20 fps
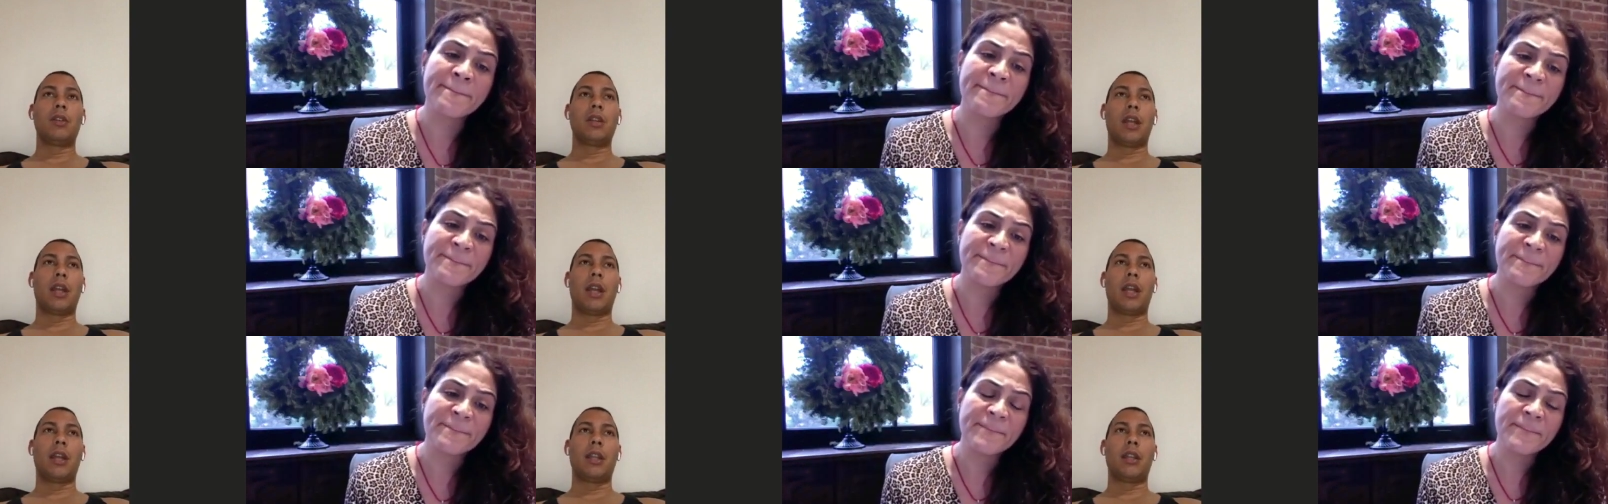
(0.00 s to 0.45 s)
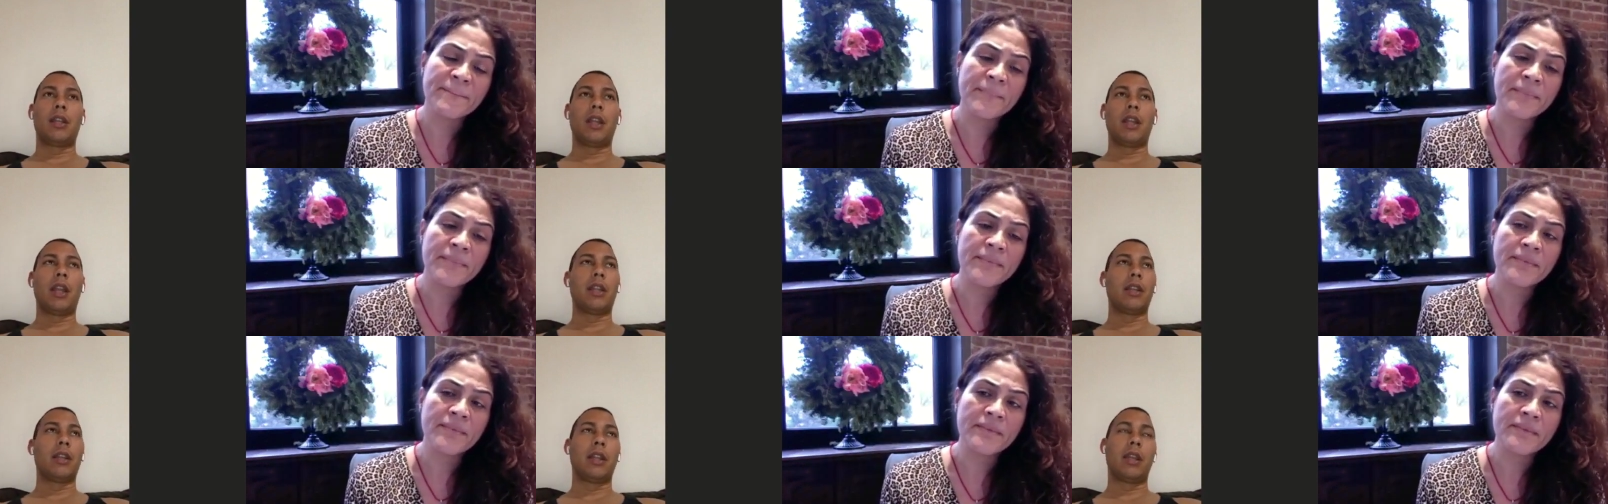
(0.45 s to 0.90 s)
Speaker 1: and
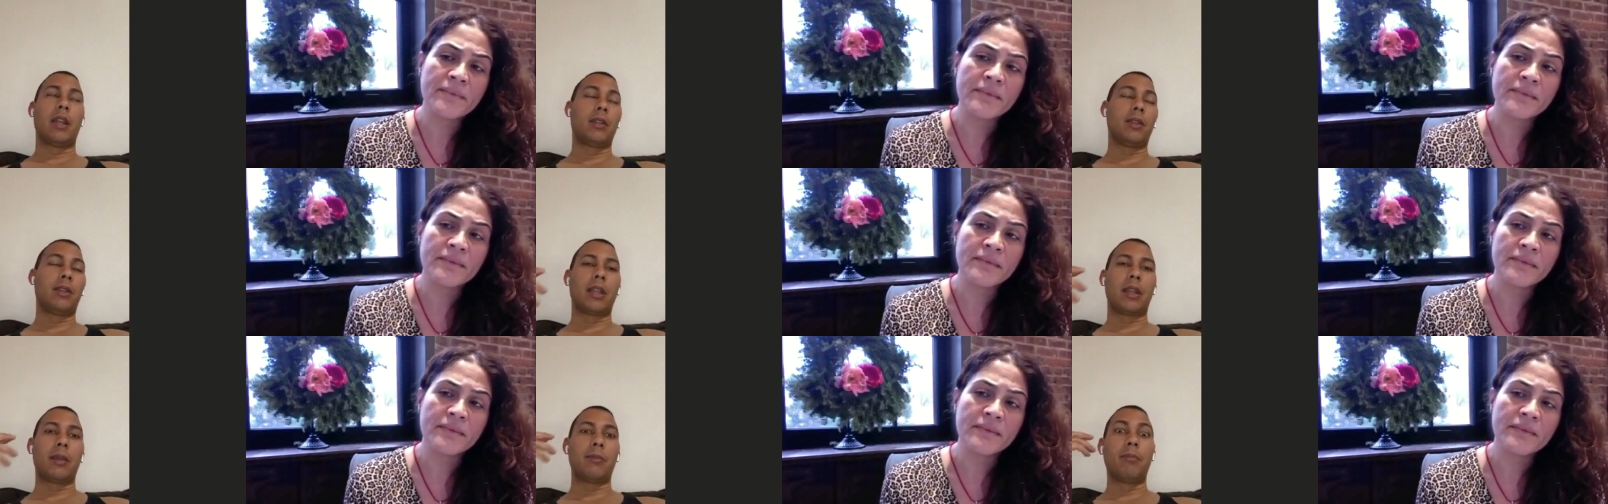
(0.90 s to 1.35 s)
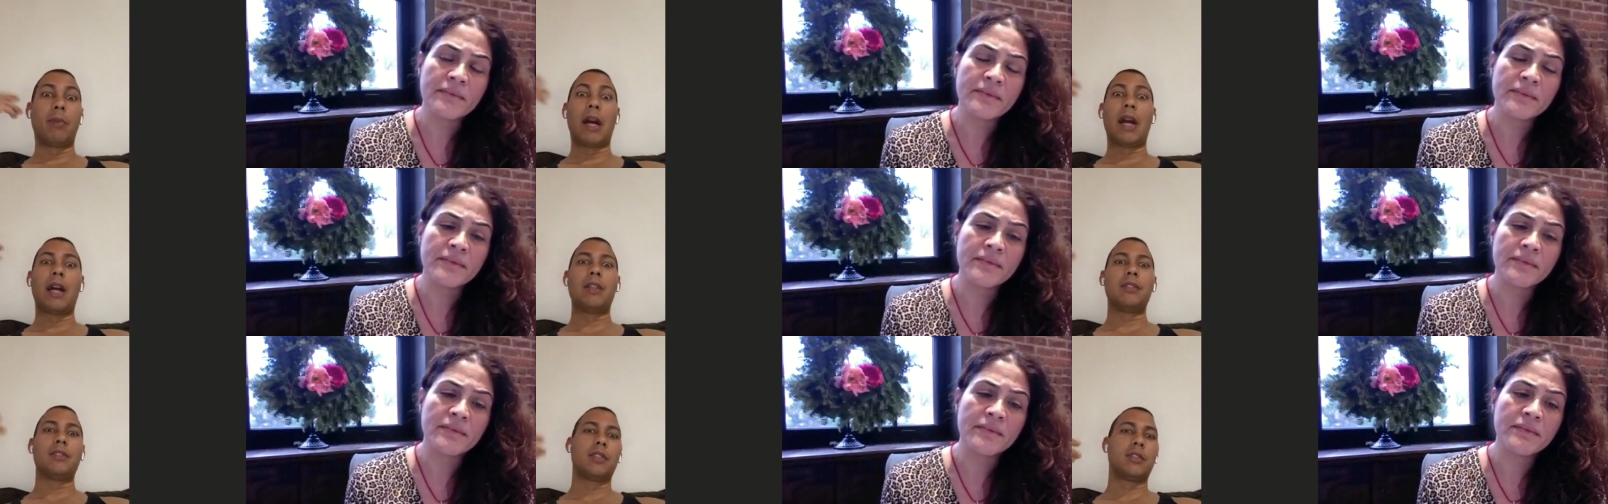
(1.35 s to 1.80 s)
and their their
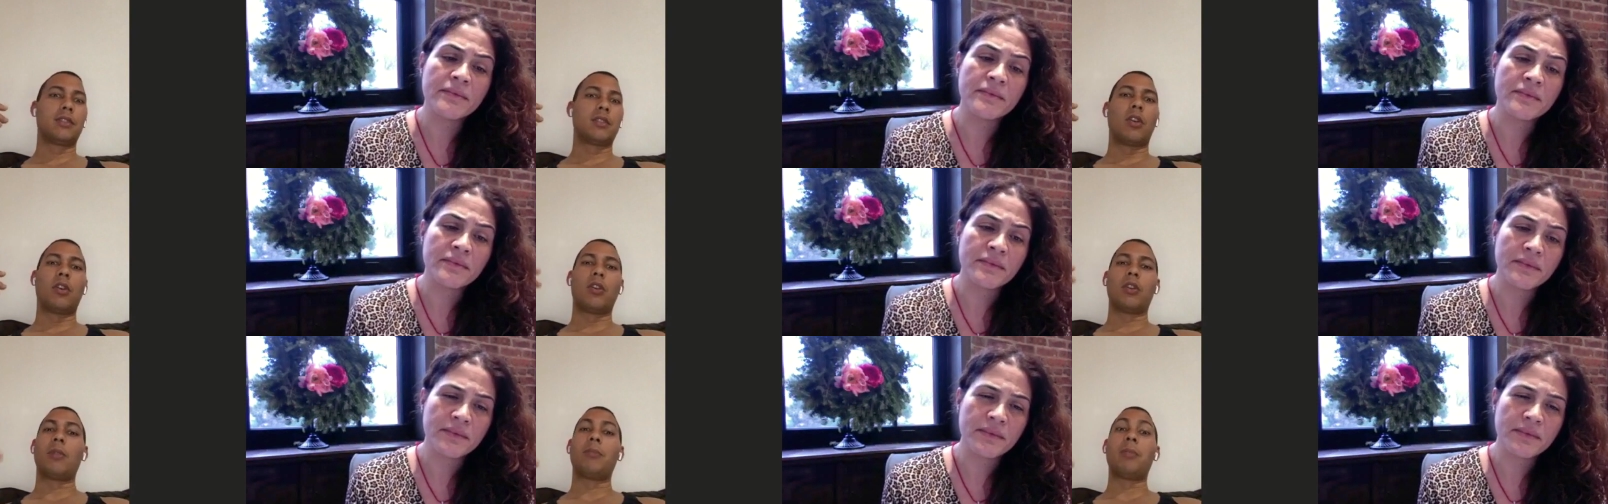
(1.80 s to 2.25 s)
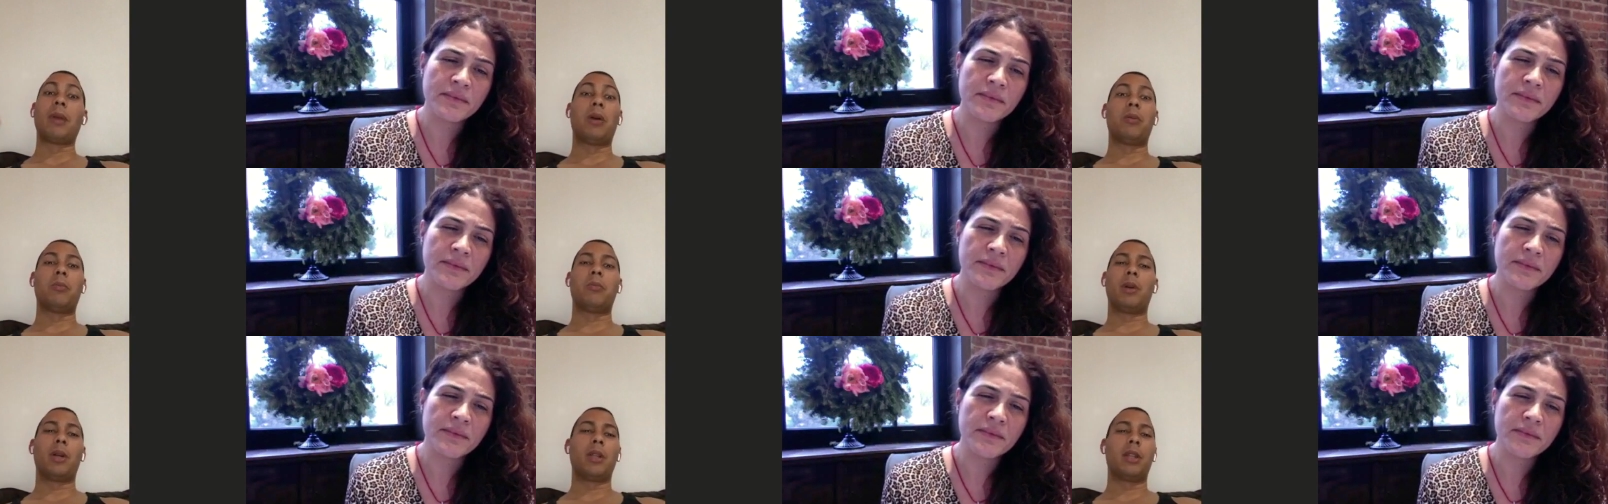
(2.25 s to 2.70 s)
minds is all
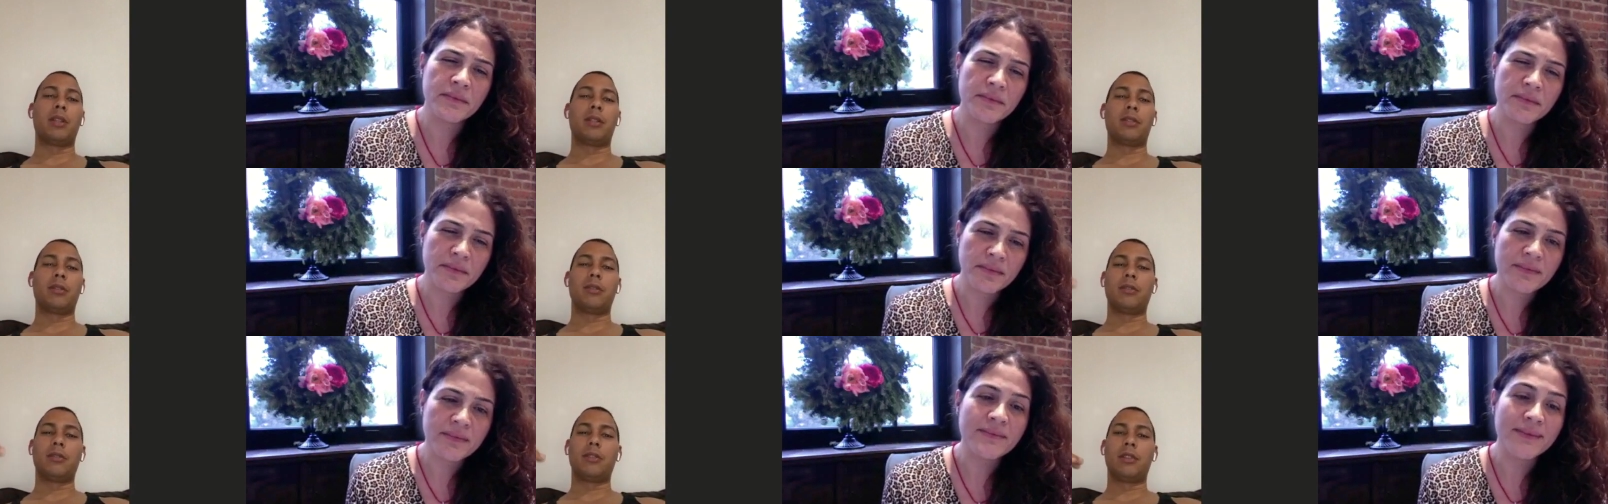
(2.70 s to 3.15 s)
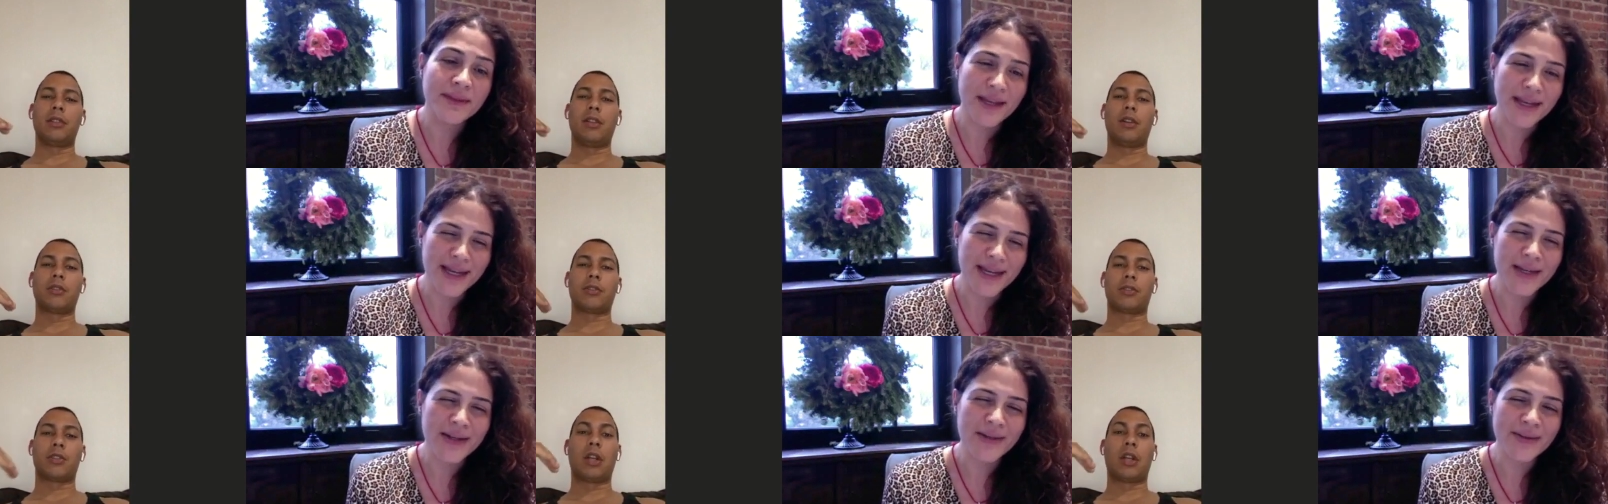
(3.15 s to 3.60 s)
about money, you
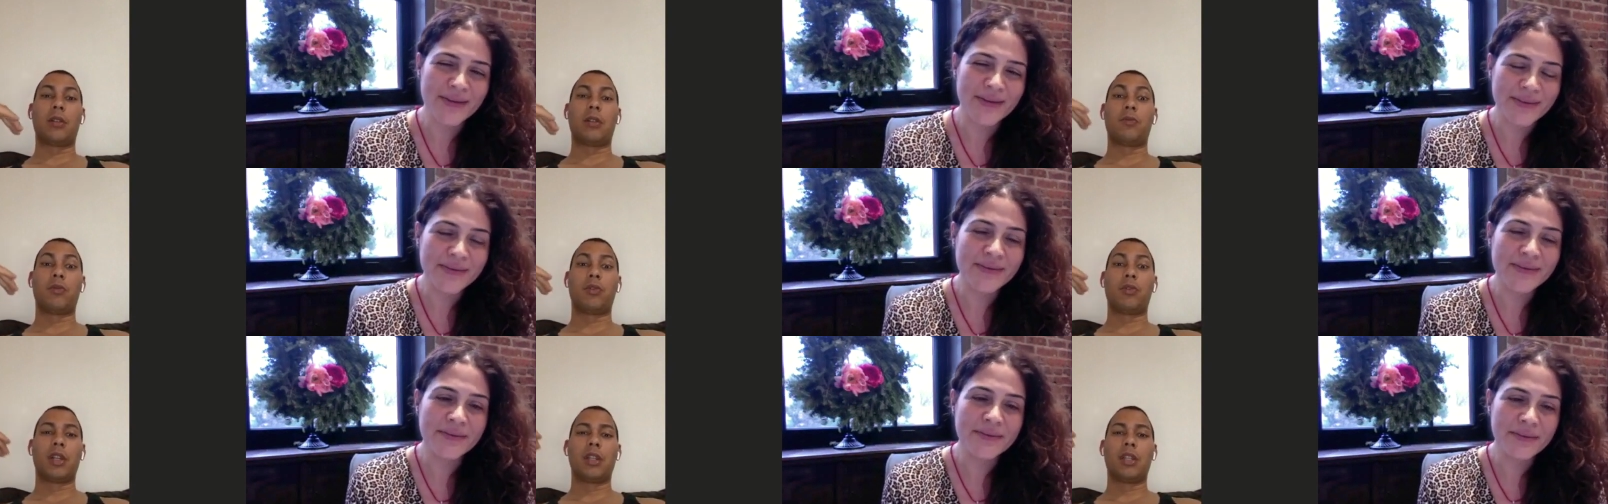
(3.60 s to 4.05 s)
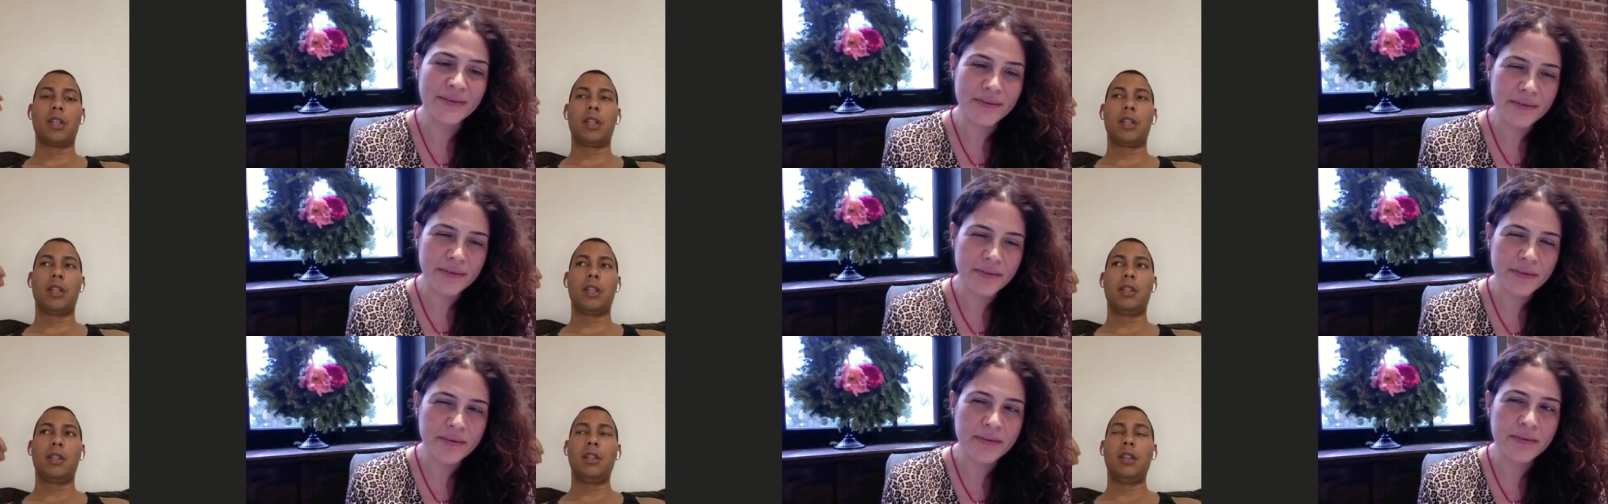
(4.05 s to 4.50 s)
know. So I
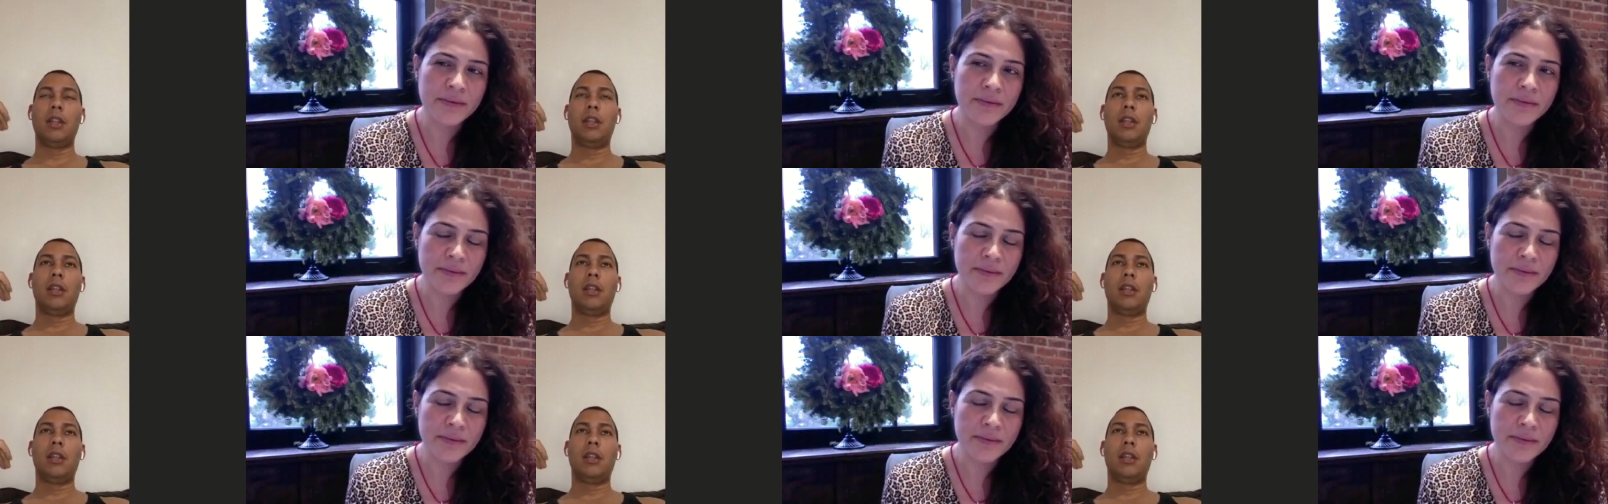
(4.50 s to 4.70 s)
really